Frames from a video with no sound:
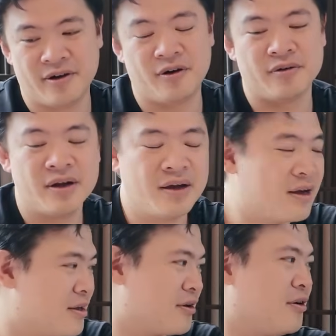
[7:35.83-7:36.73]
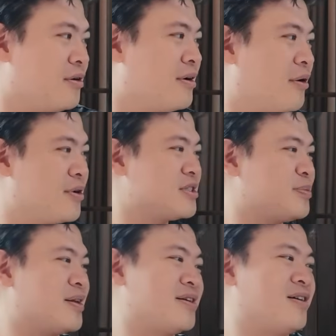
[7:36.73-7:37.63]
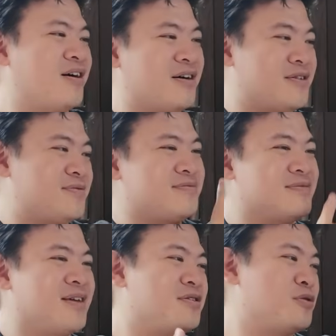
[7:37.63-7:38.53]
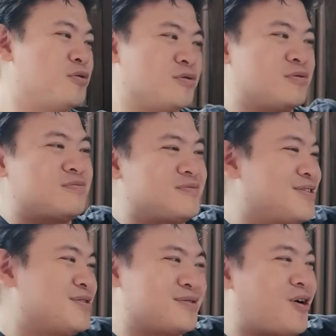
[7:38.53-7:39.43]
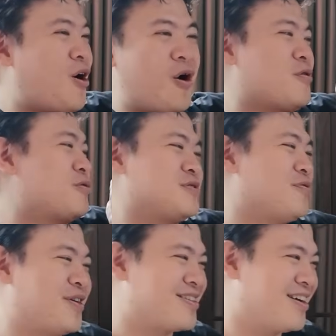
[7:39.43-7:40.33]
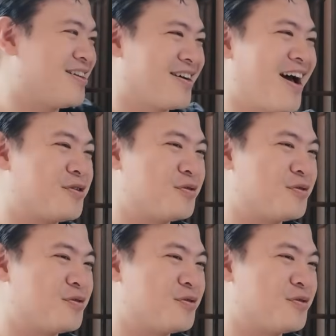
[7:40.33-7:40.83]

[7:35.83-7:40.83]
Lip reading: oh, you know, I want to spend it on a new, you know, car or something like that. I can't